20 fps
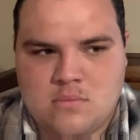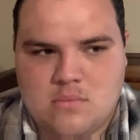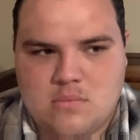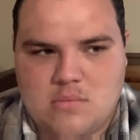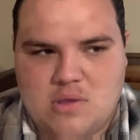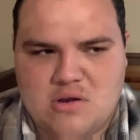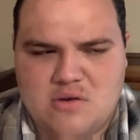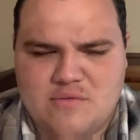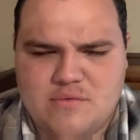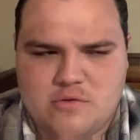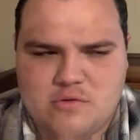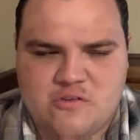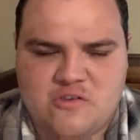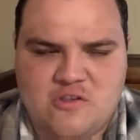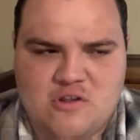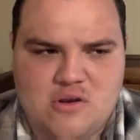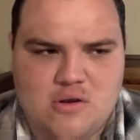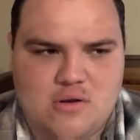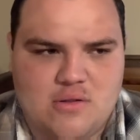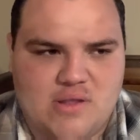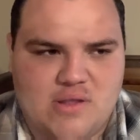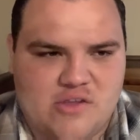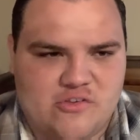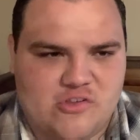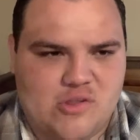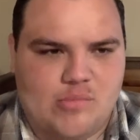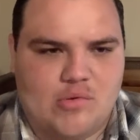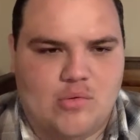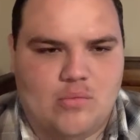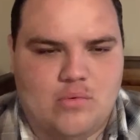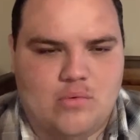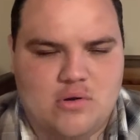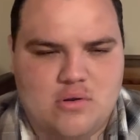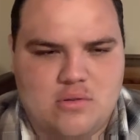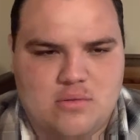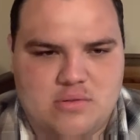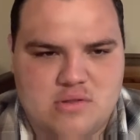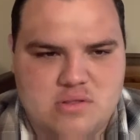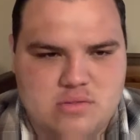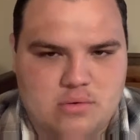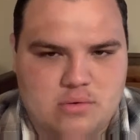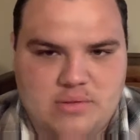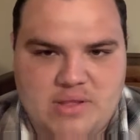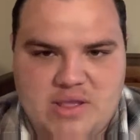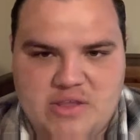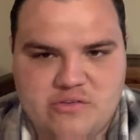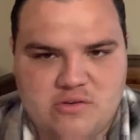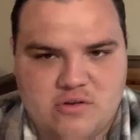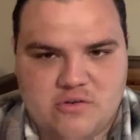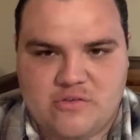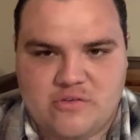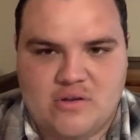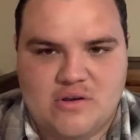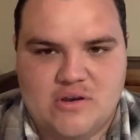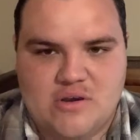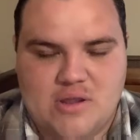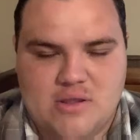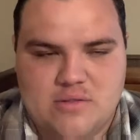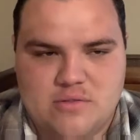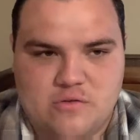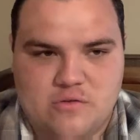know if it was Sunday or last night, but either last night or Sunday night,